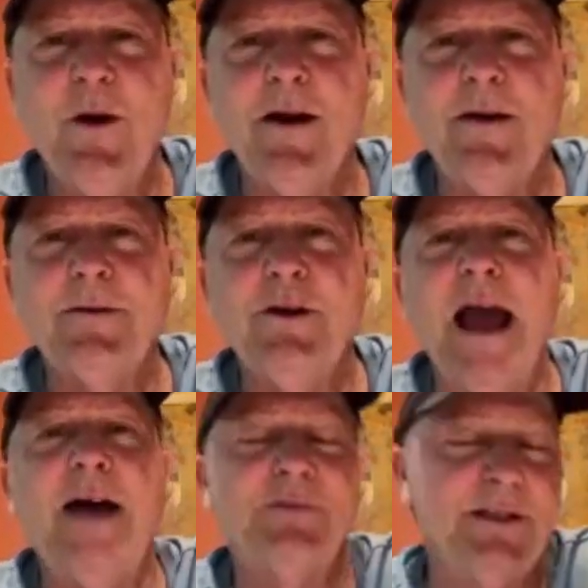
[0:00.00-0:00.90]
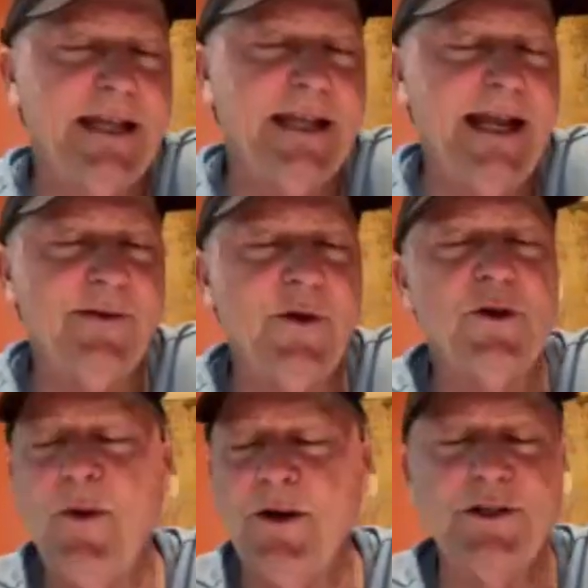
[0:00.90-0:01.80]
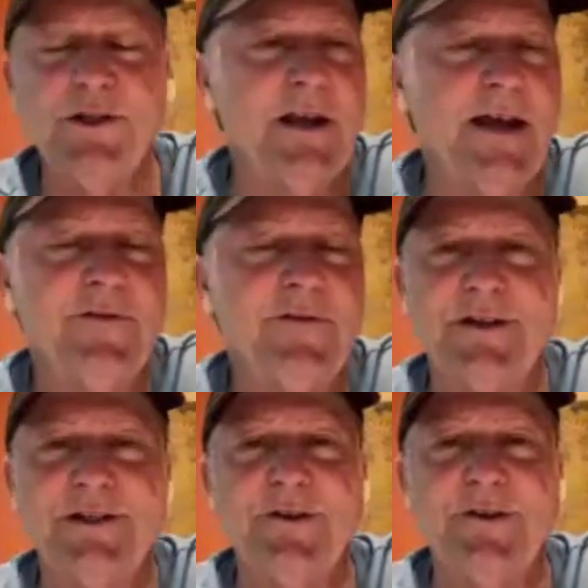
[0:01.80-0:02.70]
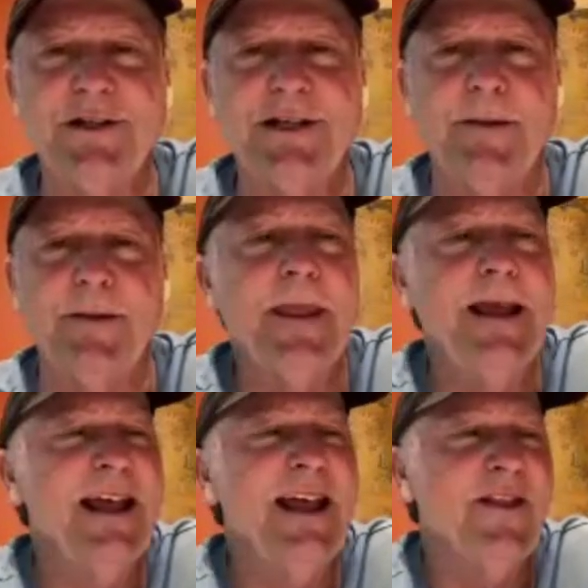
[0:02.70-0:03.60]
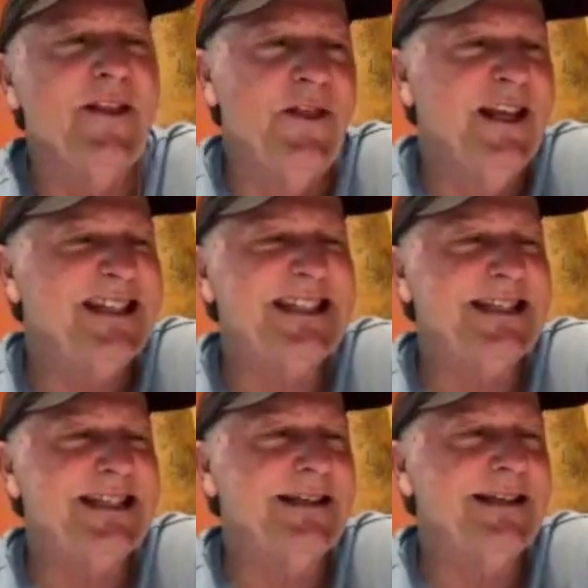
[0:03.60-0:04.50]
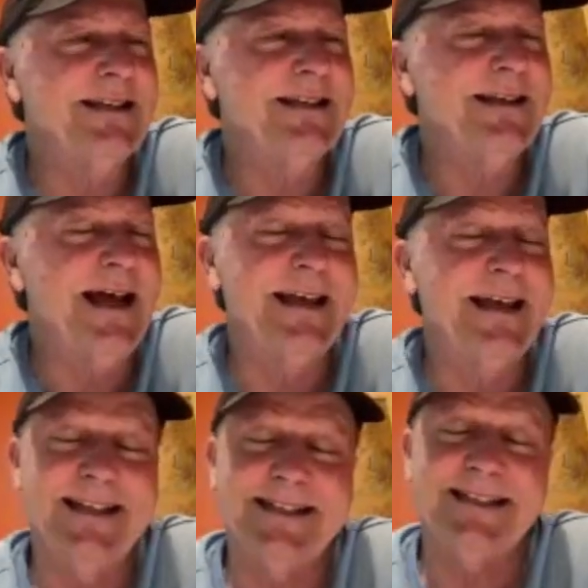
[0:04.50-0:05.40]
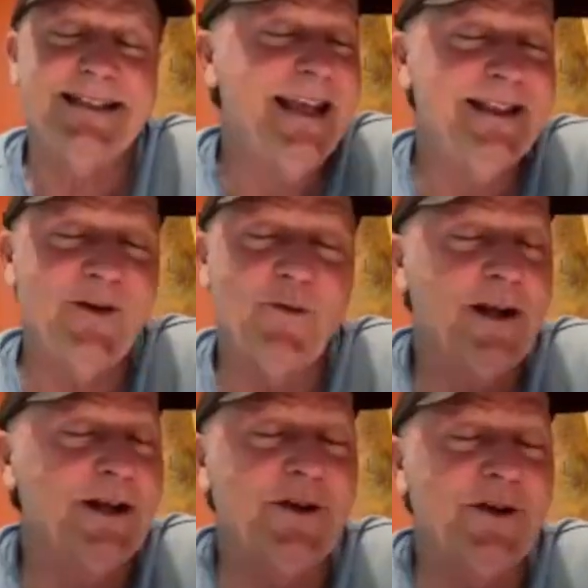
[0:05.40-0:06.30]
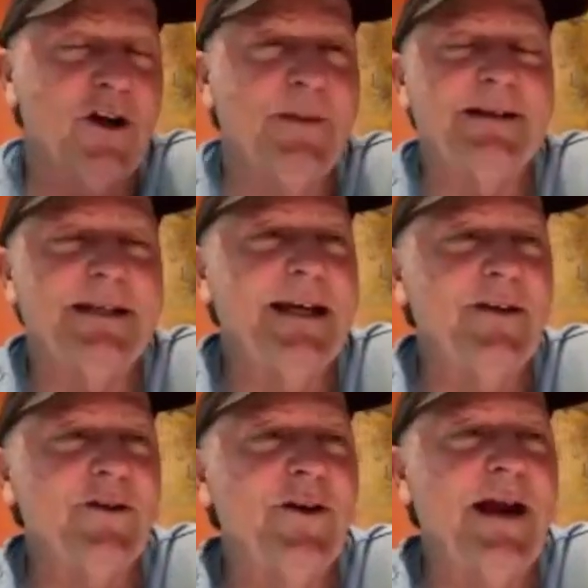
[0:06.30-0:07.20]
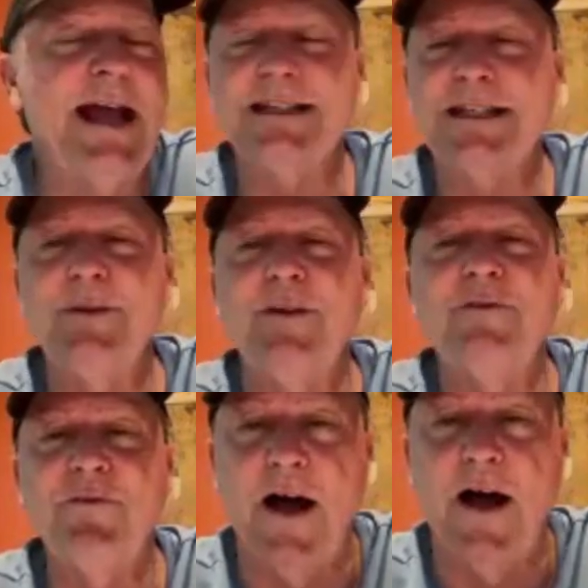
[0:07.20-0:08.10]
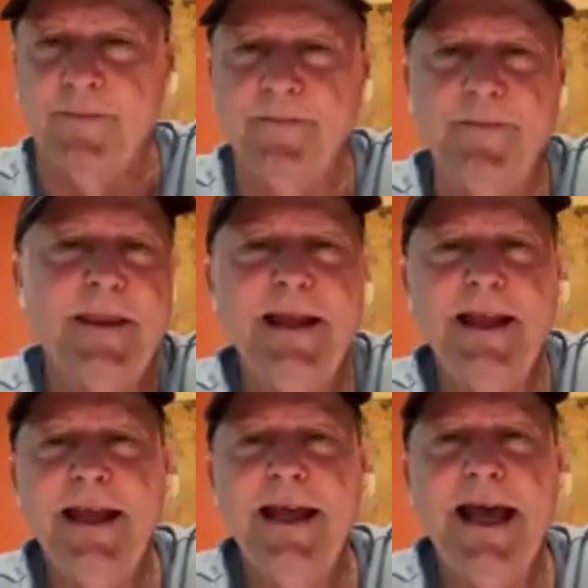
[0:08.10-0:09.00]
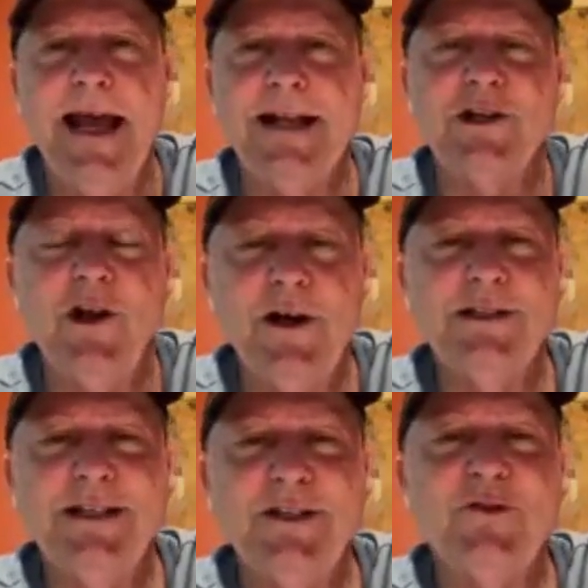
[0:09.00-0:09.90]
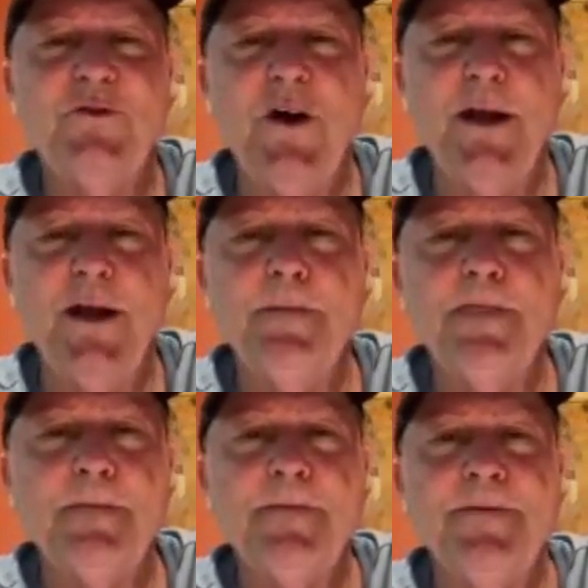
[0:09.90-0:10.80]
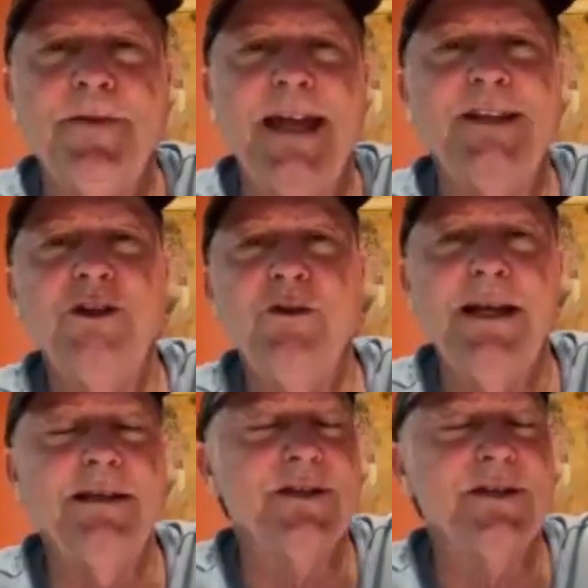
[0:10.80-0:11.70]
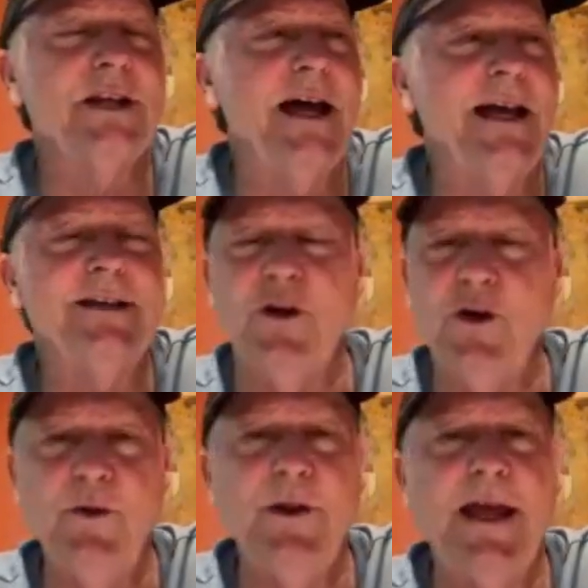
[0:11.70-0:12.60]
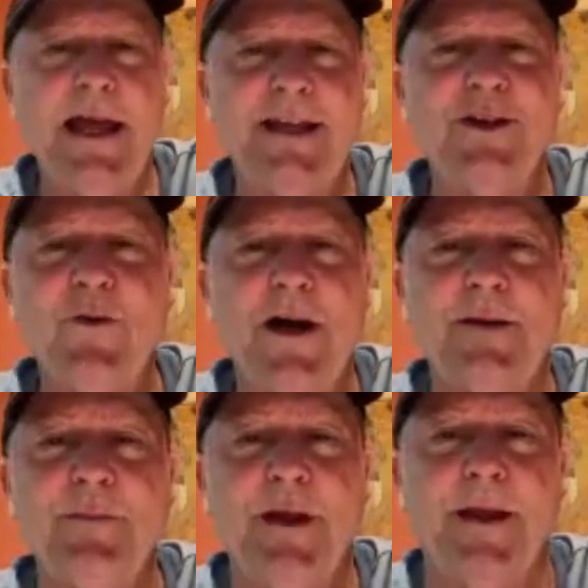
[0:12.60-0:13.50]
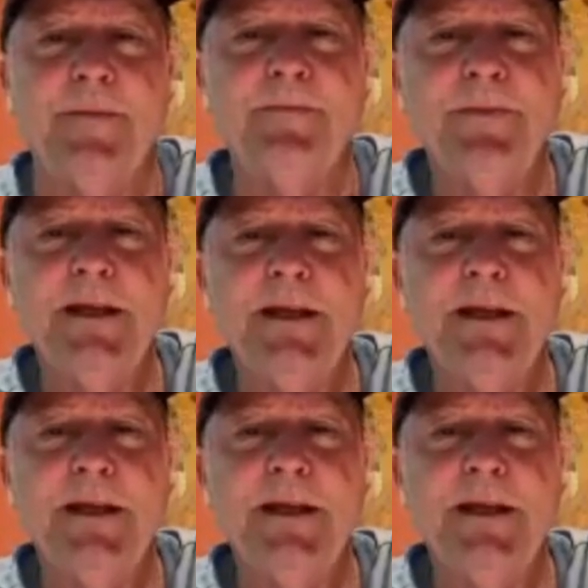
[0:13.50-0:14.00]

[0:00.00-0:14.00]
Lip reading: where you have to take those parts of your life very seriously. This, I guess, thing that we're going to talk about together here has to be fun. As long as it's fun, then you can decide who the heck you want to be.